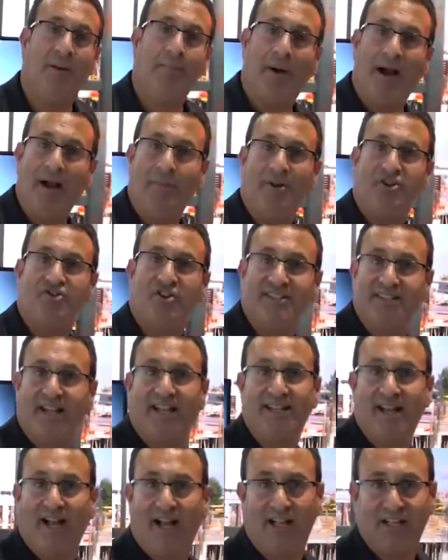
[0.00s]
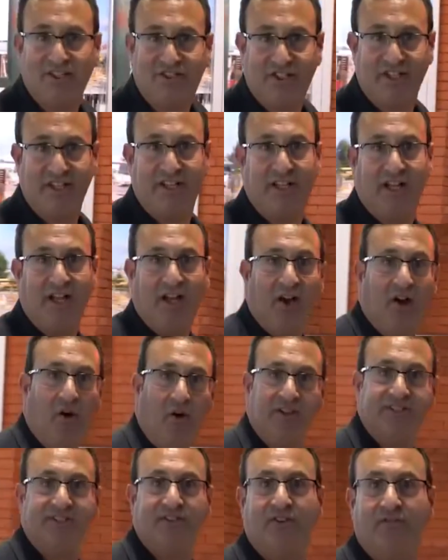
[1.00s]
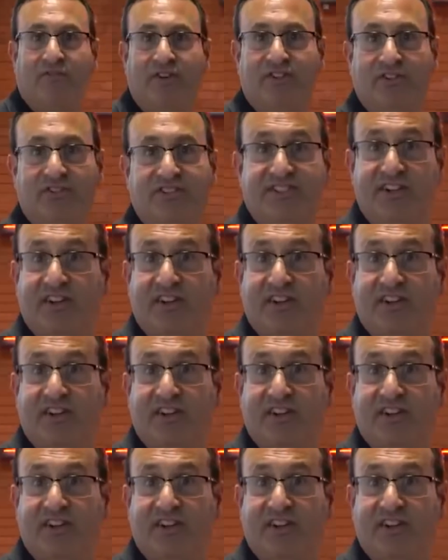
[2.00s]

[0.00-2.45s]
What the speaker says: biometric technology also to reduce